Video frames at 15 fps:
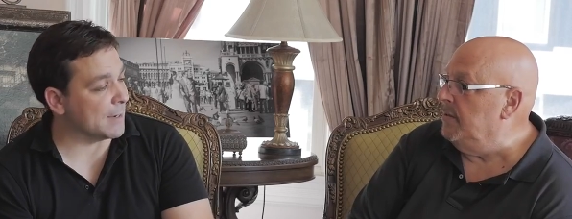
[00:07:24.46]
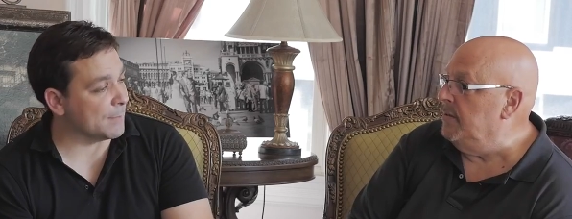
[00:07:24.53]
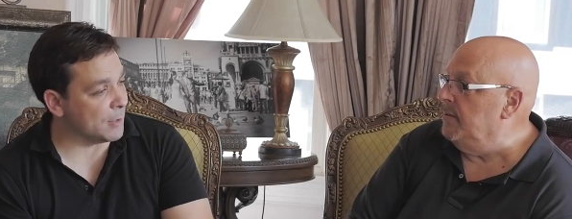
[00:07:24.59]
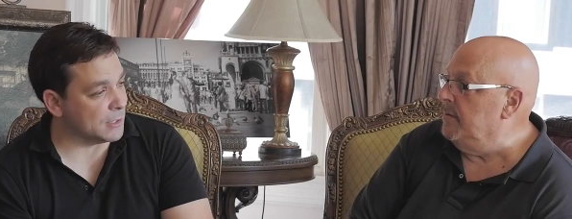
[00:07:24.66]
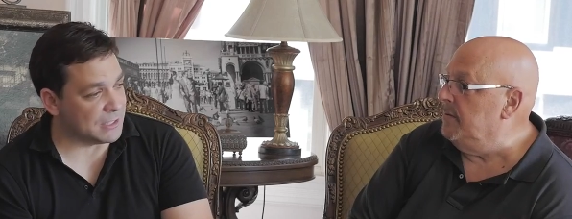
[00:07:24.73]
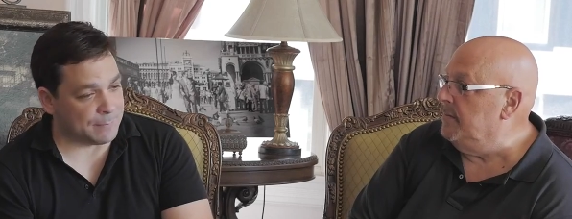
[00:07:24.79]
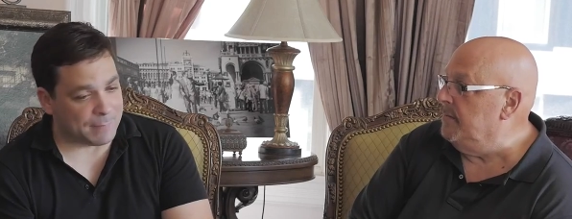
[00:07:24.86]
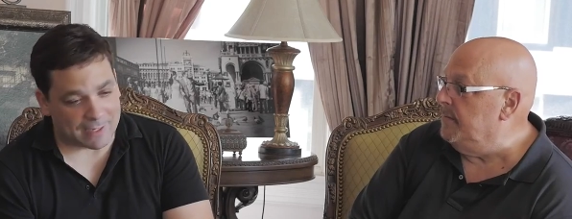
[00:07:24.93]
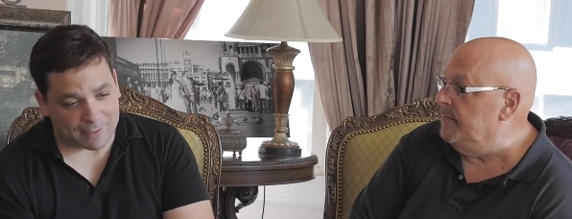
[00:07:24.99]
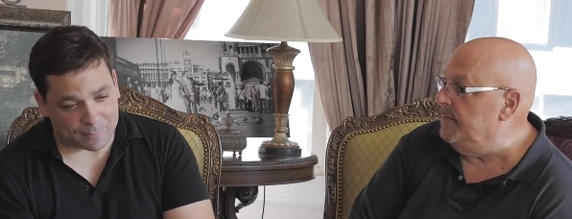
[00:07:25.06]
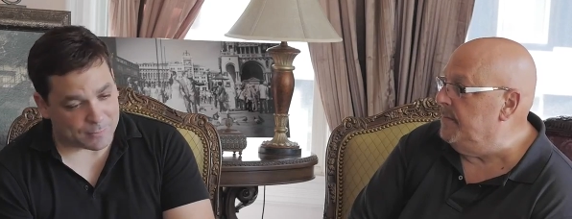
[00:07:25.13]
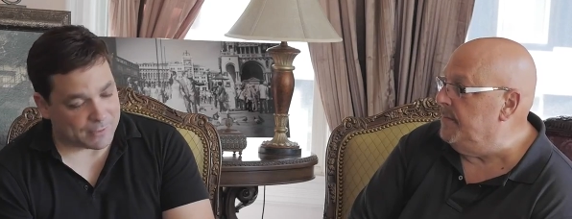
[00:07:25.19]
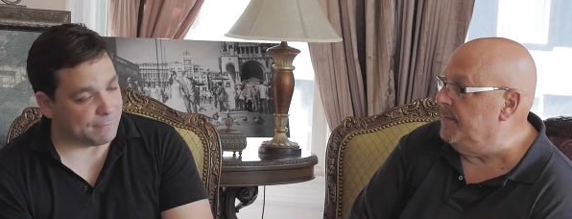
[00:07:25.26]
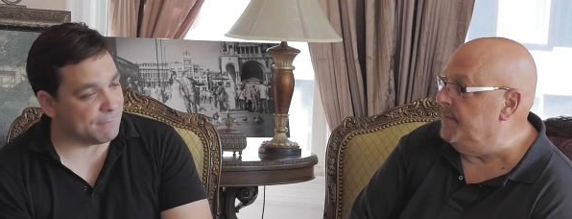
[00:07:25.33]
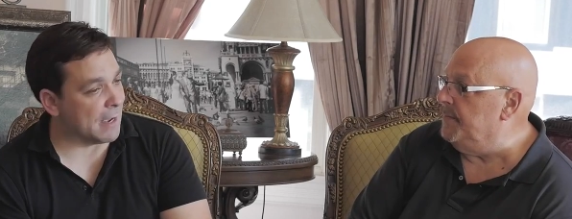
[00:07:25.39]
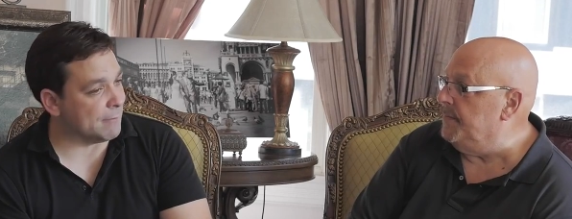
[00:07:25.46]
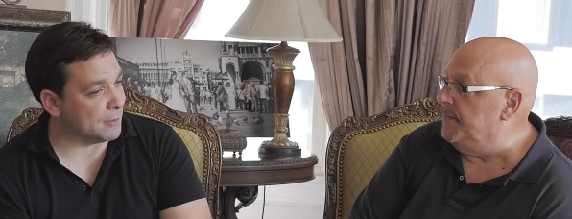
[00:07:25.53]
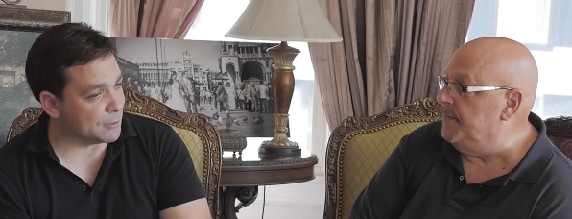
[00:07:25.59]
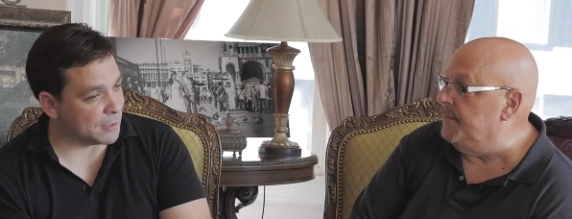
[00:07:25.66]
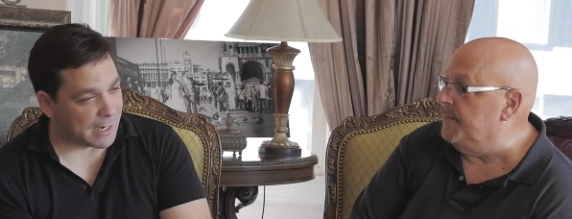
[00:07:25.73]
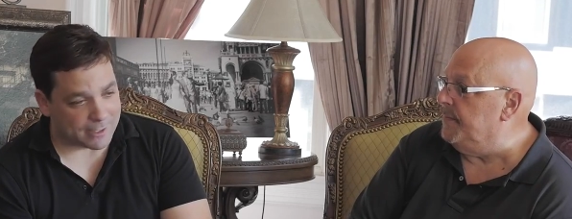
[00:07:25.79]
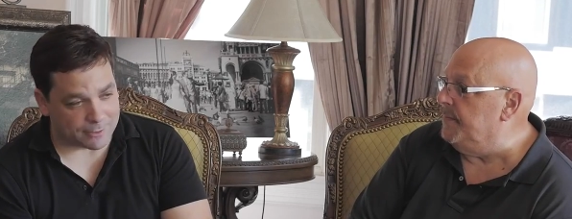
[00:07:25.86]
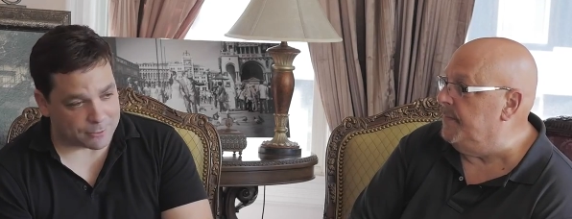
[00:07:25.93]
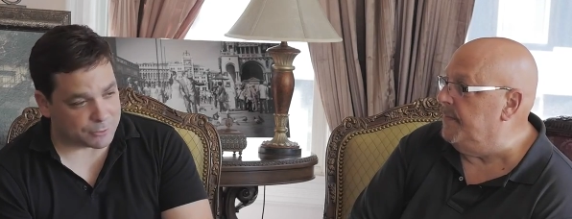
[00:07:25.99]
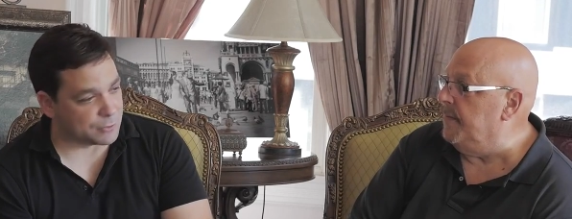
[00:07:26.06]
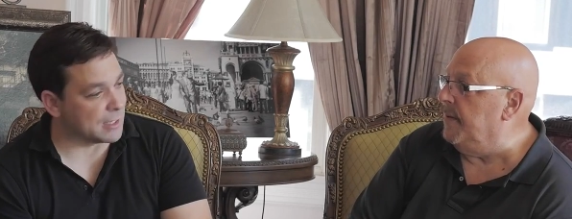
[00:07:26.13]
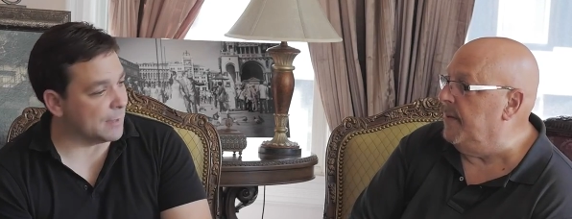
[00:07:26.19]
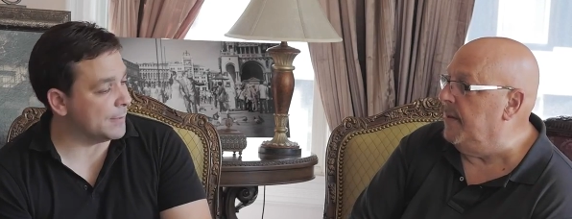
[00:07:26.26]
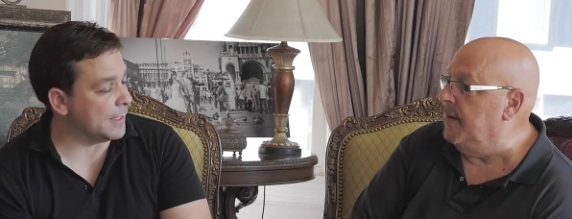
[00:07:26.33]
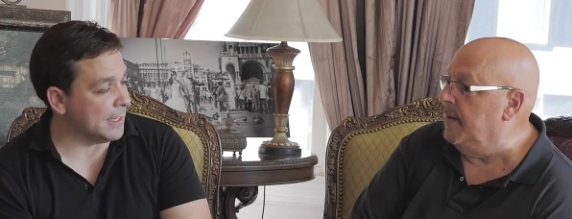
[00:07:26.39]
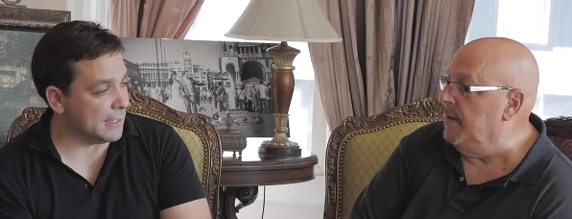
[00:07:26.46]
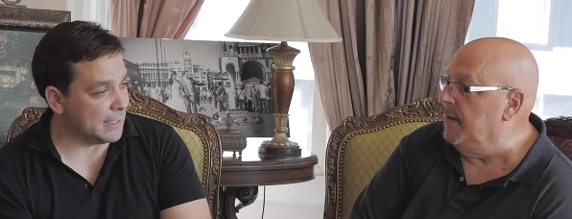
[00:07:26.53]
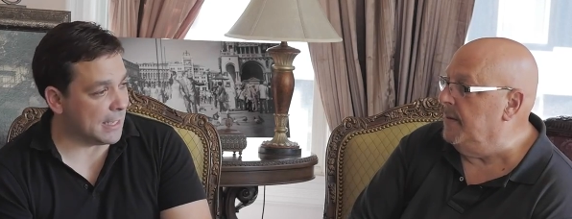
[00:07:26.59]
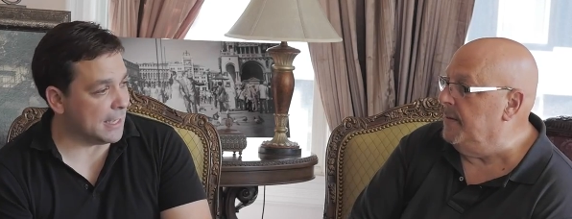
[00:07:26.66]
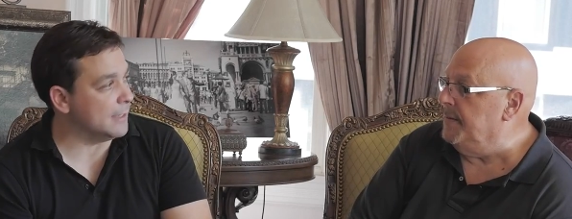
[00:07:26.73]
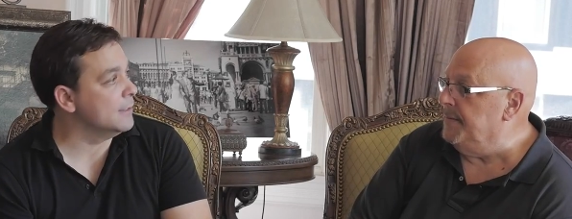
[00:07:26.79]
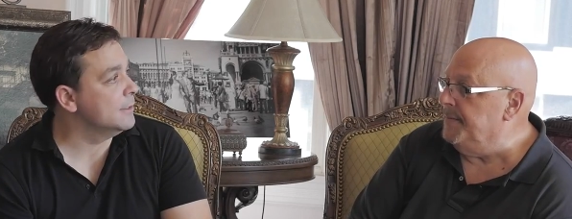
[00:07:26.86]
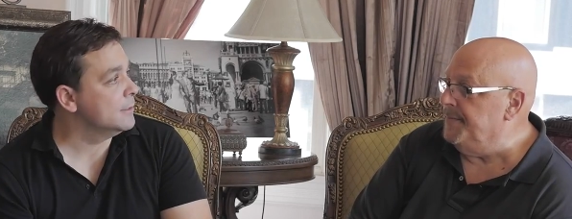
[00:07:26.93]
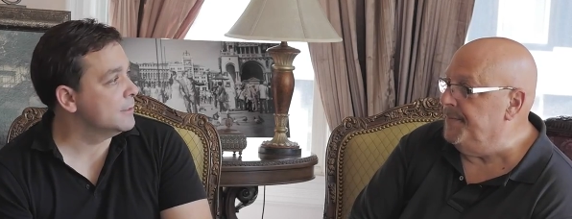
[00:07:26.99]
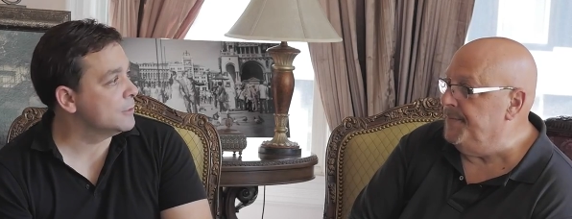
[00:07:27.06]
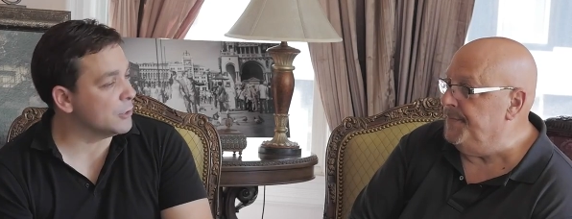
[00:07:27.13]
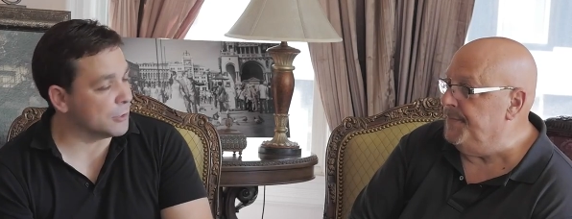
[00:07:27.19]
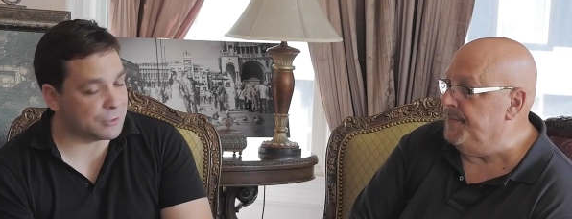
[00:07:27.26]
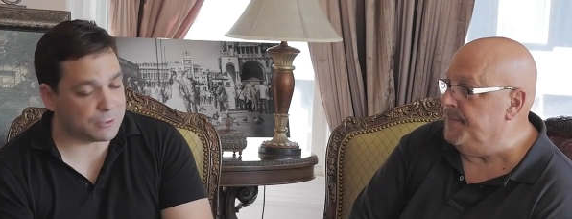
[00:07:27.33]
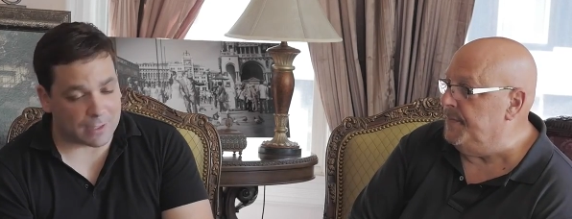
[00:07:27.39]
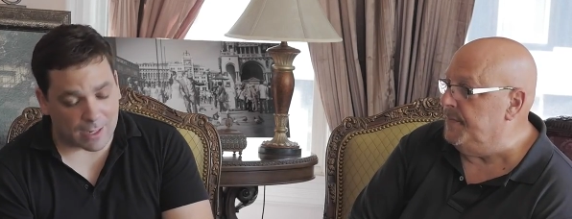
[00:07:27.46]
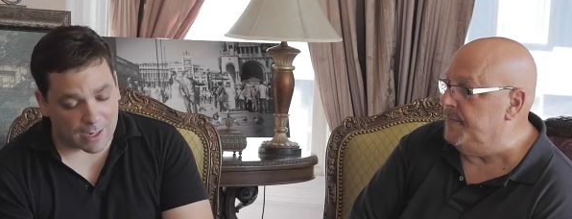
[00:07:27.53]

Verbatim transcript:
Speaker 1: person, pay them three to five hundred dollars or something, and then just